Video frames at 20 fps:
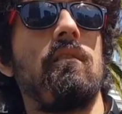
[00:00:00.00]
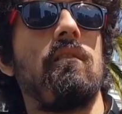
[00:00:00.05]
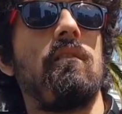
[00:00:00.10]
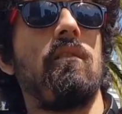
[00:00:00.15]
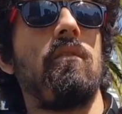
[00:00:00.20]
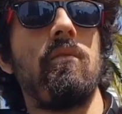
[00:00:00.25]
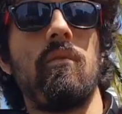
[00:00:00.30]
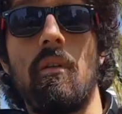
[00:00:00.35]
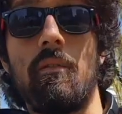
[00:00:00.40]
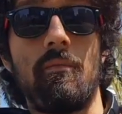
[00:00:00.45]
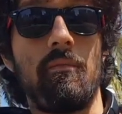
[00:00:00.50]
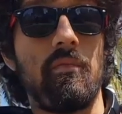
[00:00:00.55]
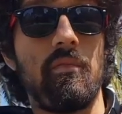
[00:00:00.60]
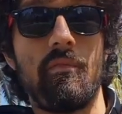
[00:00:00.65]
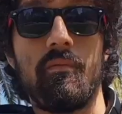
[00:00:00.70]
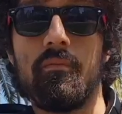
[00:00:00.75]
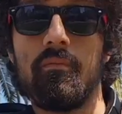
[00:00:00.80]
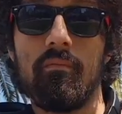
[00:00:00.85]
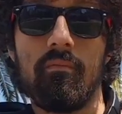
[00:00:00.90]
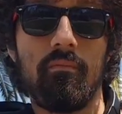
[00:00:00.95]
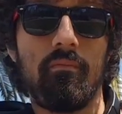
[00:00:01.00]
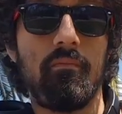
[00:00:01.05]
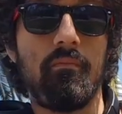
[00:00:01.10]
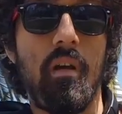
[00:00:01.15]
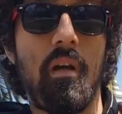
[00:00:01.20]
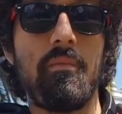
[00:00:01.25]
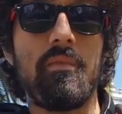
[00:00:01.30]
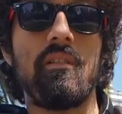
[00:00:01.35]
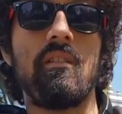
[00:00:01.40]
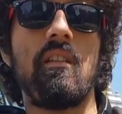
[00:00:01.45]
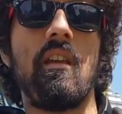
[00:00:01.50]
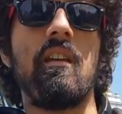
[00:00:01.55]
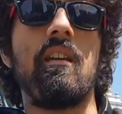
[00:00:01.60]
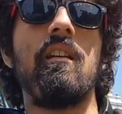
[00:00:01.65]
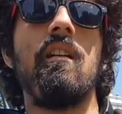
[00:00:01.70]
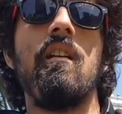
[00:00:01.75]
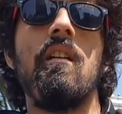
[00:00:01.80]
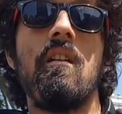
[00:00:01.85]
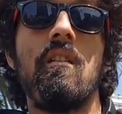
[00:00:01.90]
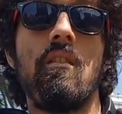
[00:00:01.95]
or my mistake,
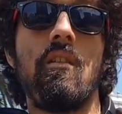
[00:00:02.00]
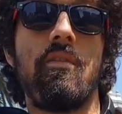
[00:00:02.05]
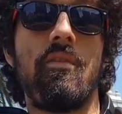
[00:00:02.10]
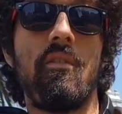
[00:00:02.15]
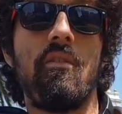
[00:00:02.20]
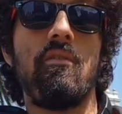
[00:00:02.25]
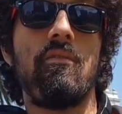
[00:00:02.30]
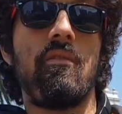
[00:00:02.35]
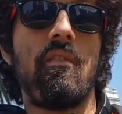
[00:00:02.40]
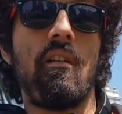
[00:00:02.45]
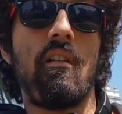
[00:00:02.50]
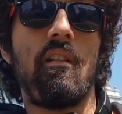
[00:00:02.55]
the third